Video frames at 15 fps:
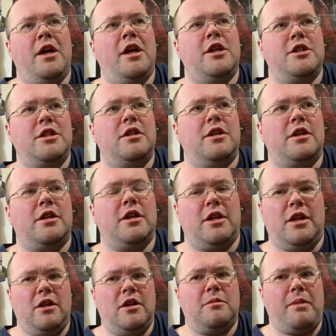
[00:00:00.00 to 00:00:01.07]
She looked good. It
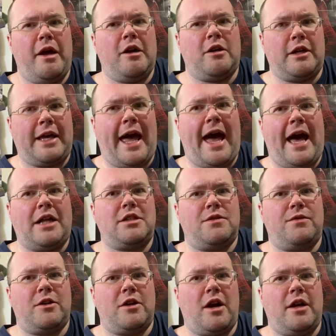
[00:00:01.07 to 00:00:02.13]
better in Cats,
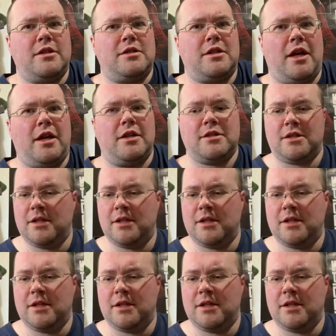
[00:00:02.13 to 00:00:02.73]
for Christ's sakes.